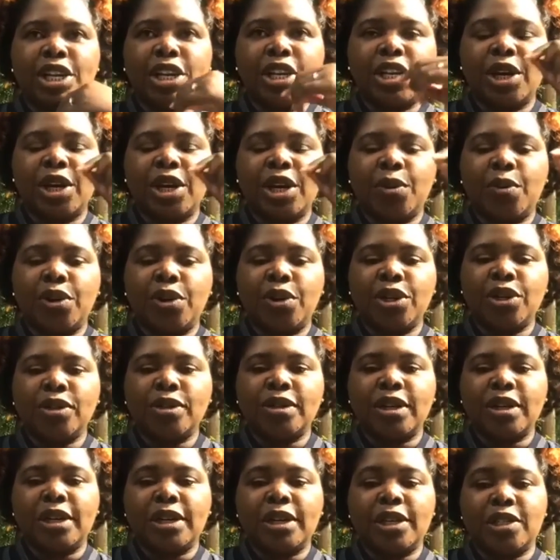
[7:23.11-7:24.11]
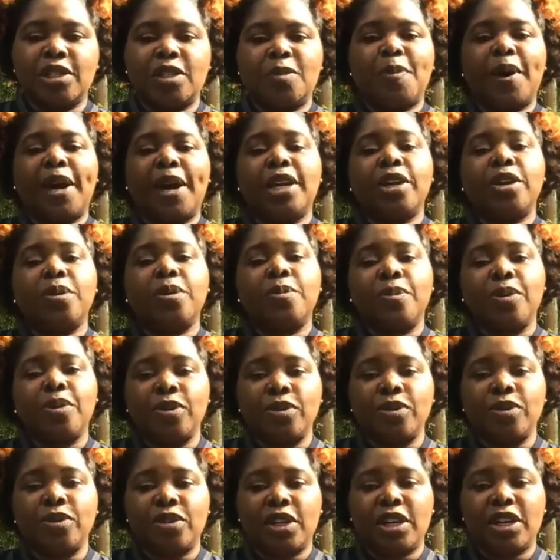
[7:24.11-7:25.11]
they were using the spike
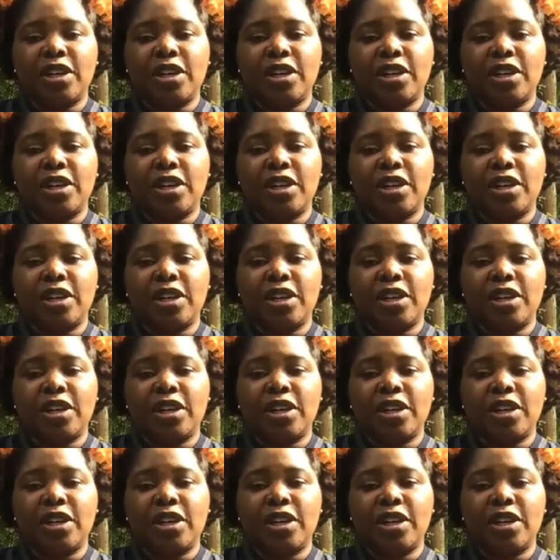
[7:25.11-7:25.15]
protein